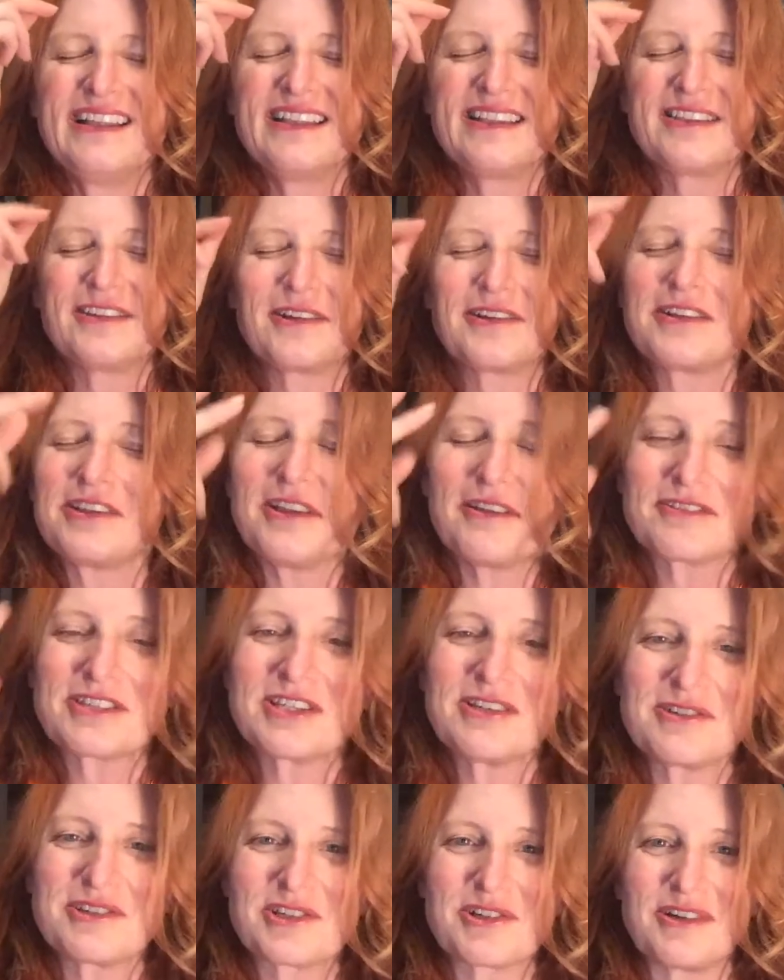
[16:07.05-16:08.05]
You have
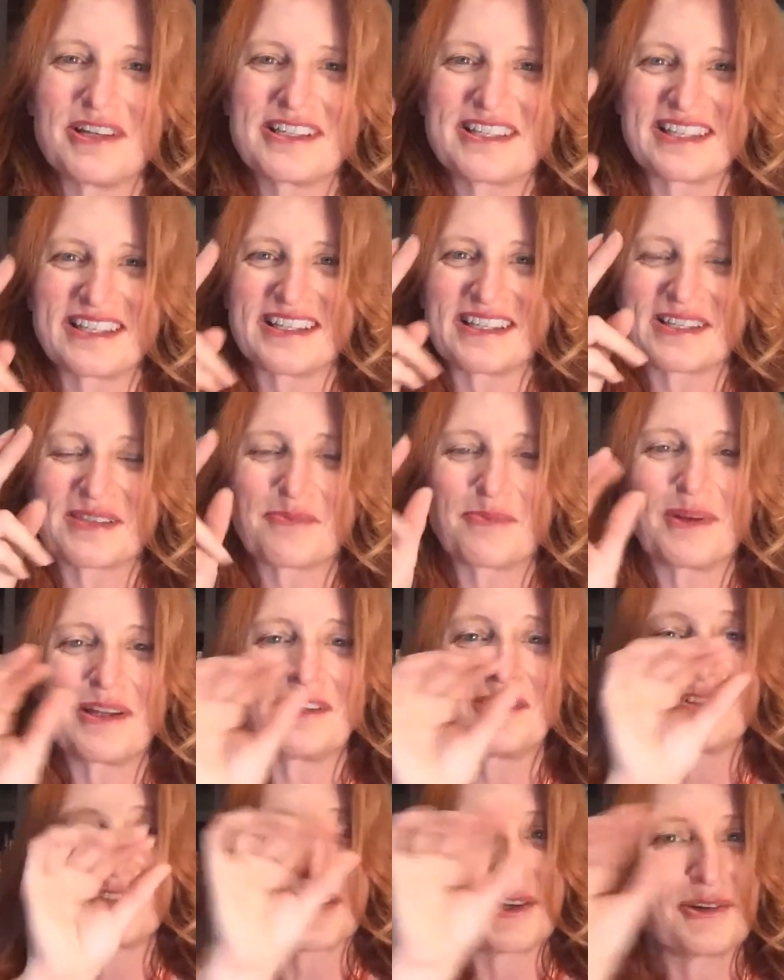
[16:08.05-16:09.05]
two choices when
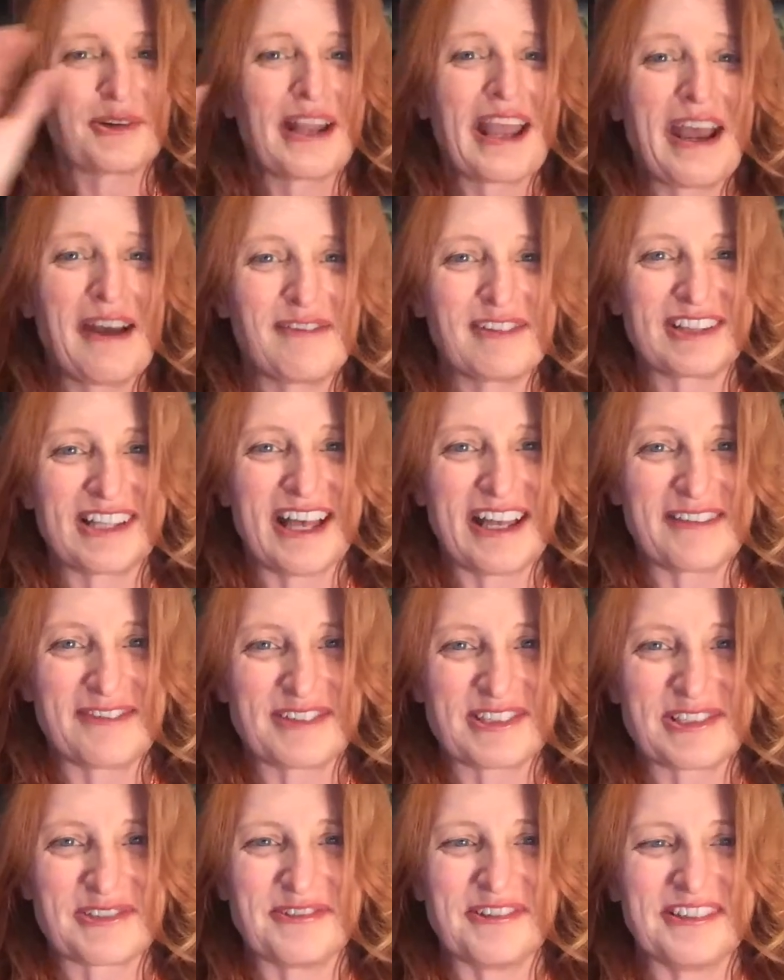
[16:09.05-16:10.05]
you don't have a lot of
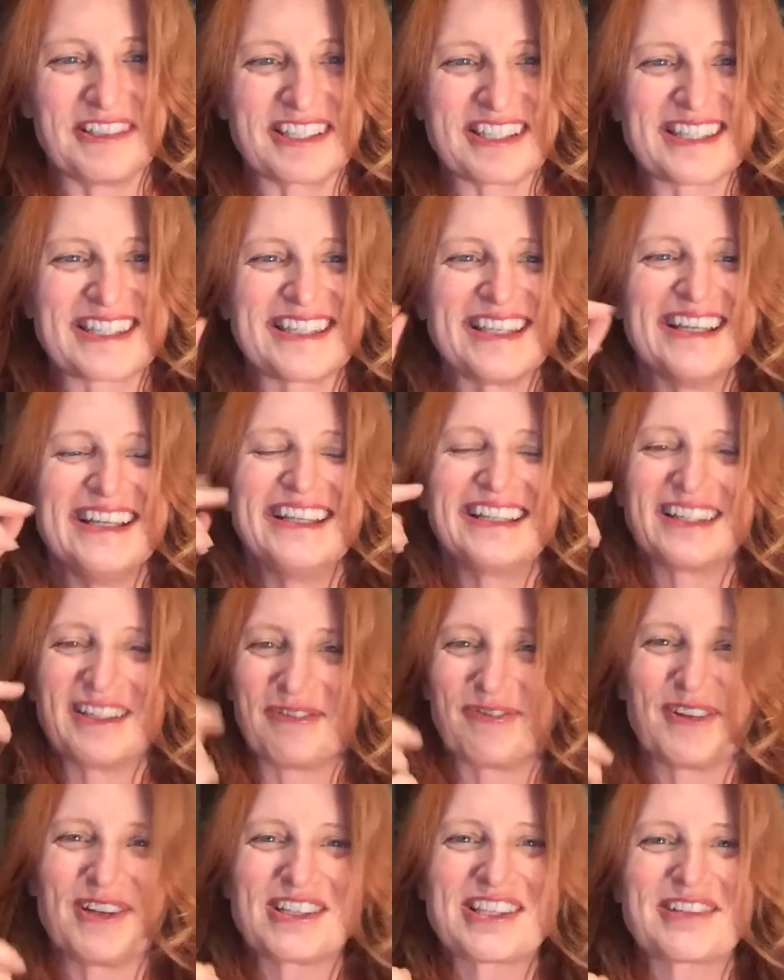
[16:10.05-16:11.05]
tools. The
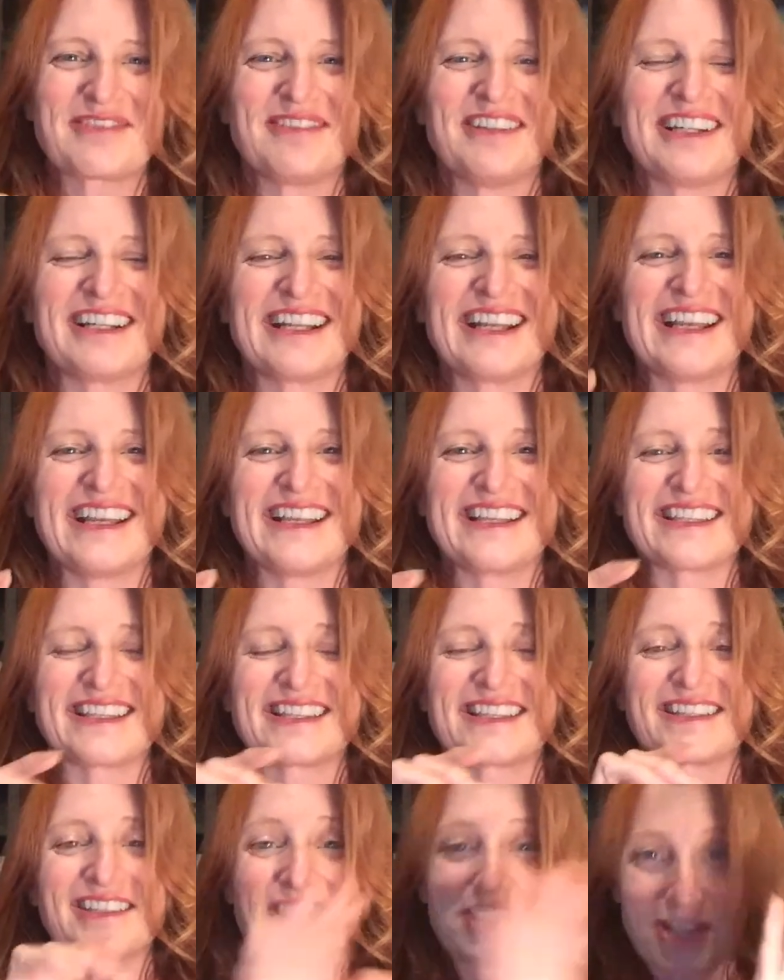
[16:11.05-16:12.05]
first one is
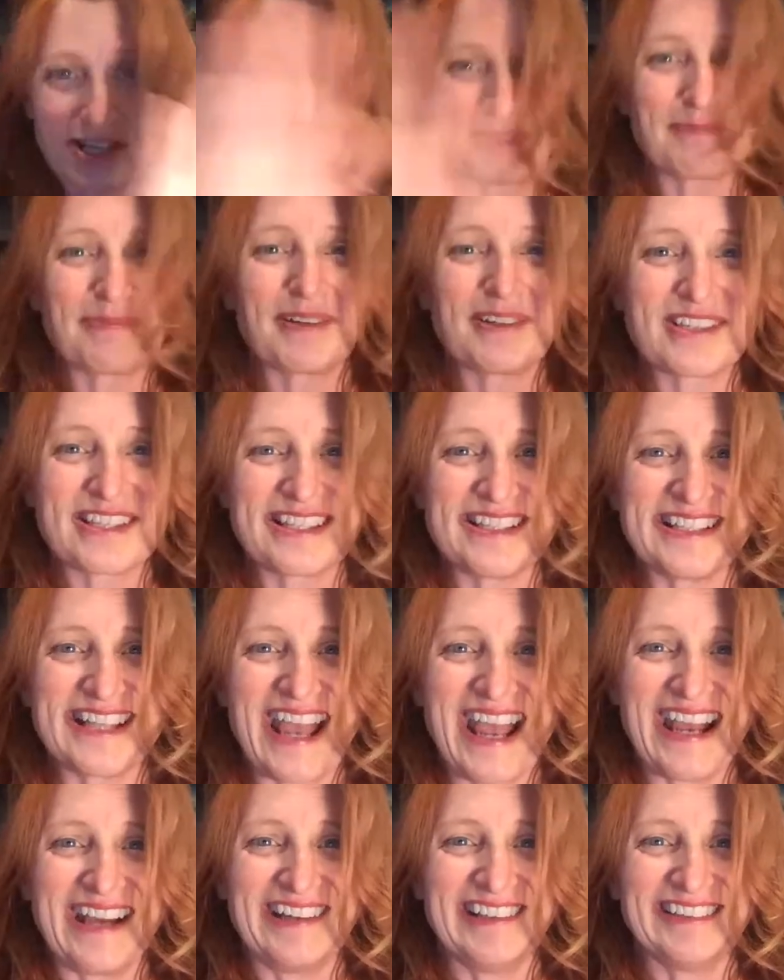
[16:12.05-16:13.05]
shut the person
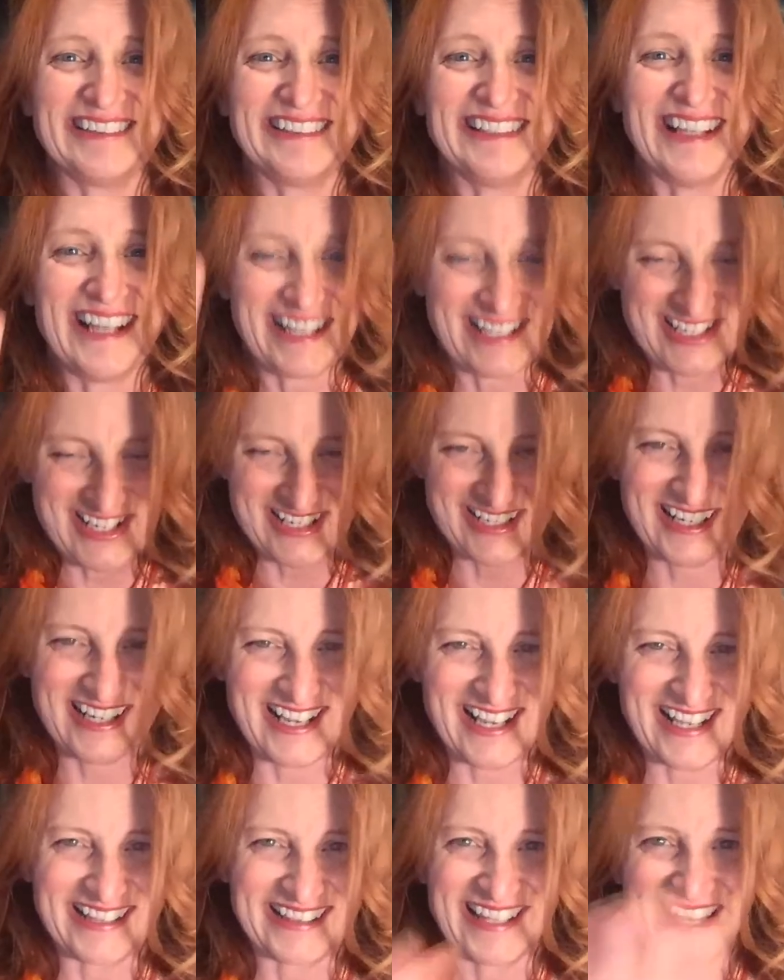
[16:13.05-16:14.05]
down and
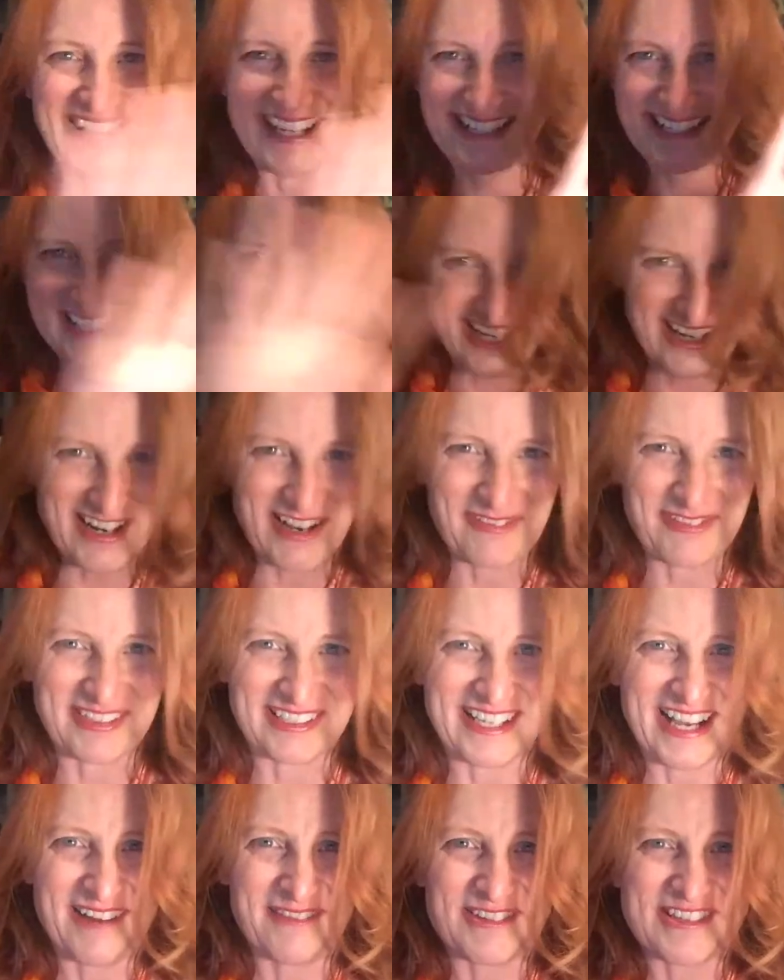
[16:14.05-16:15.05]
like shut off the
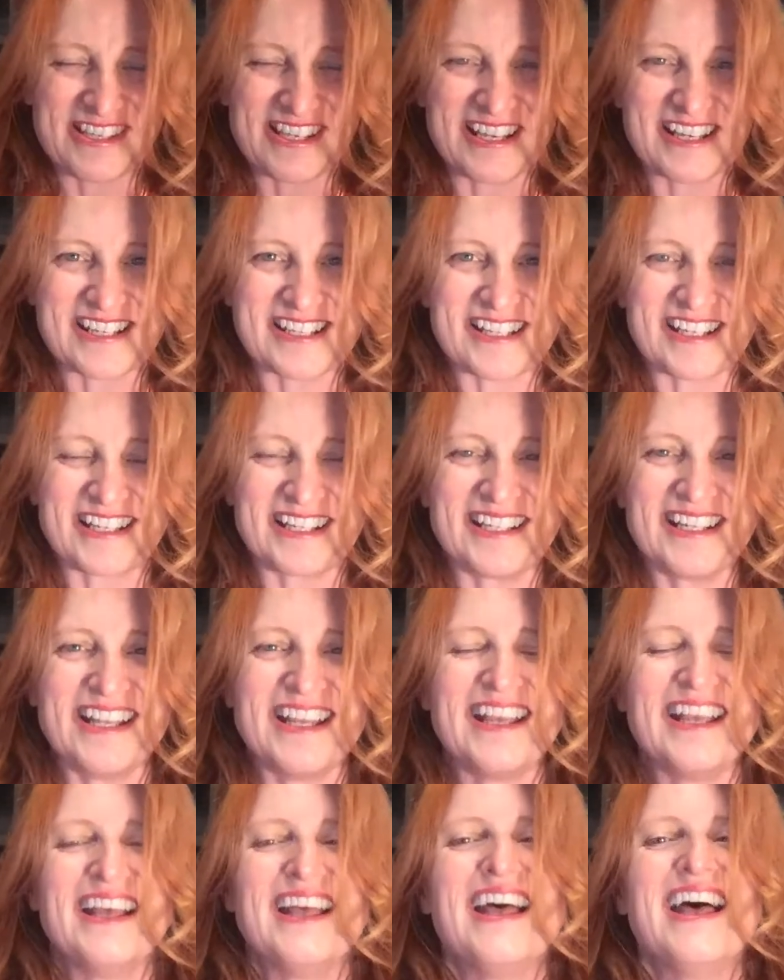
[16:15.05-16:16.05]
conversation.
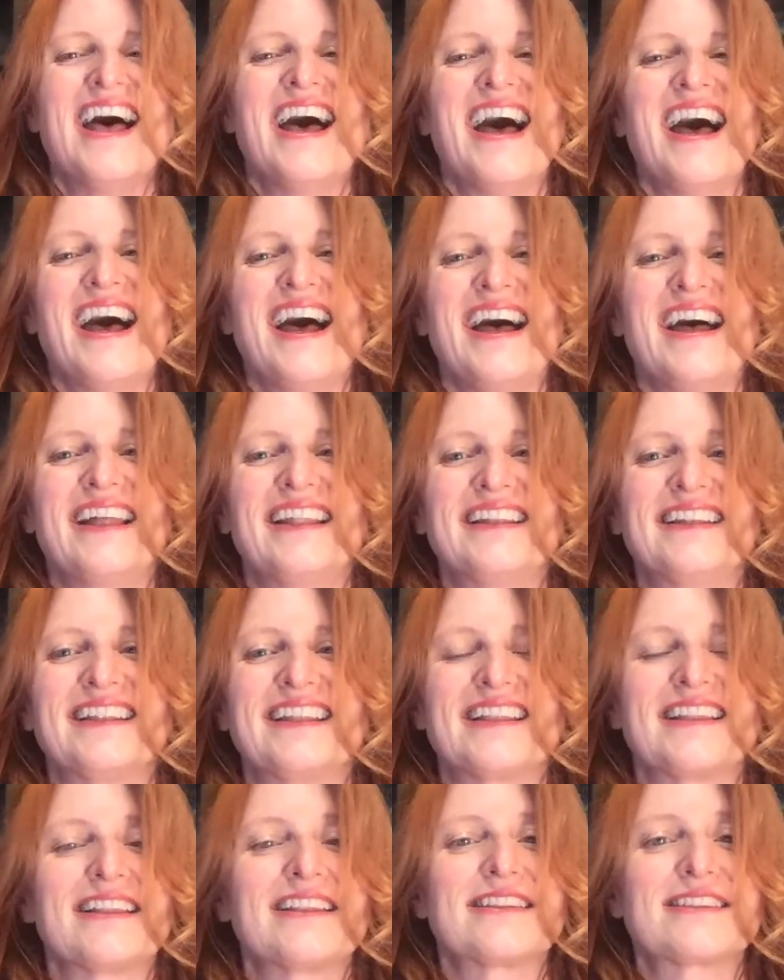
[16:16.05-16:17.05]
And
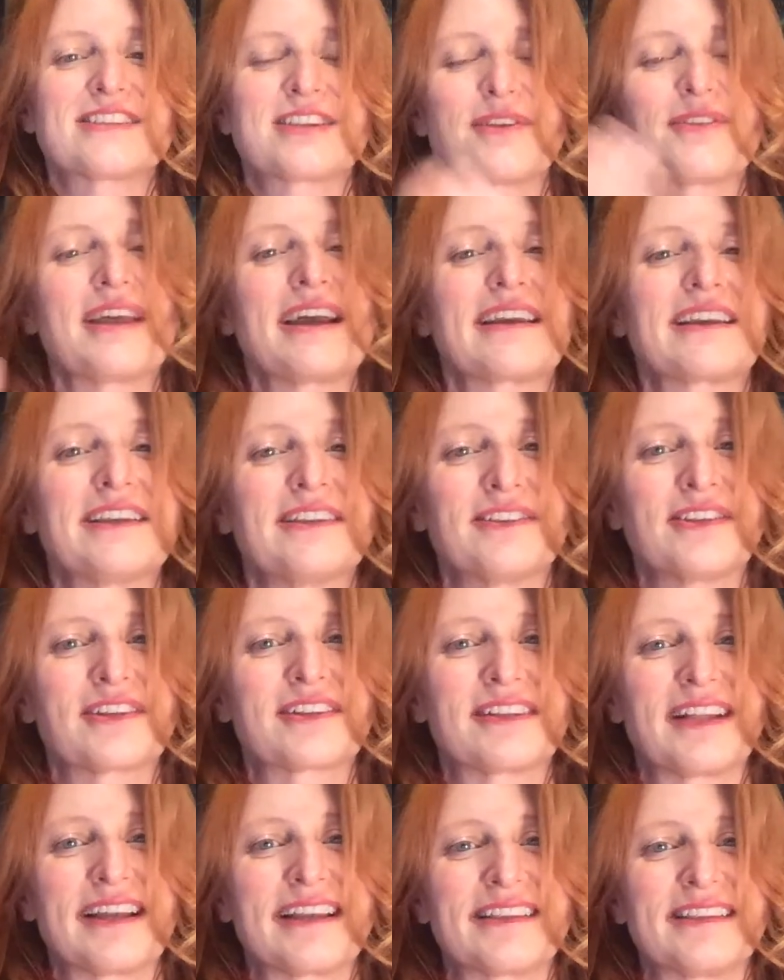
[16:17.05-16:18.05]
so that can look
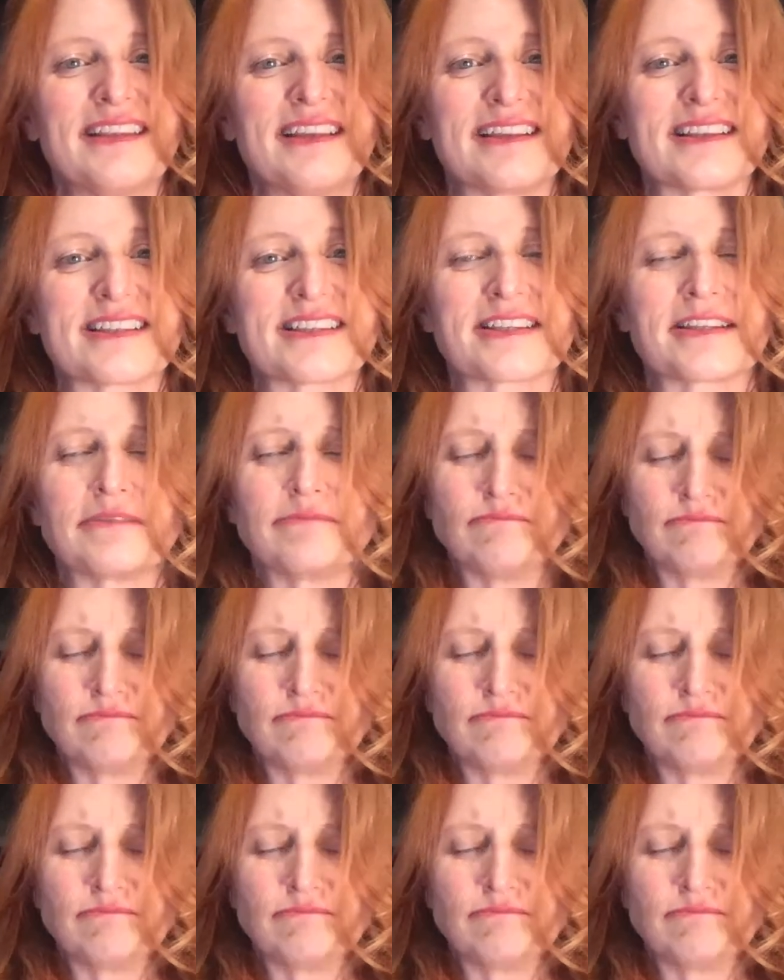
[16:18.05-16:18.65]
like this.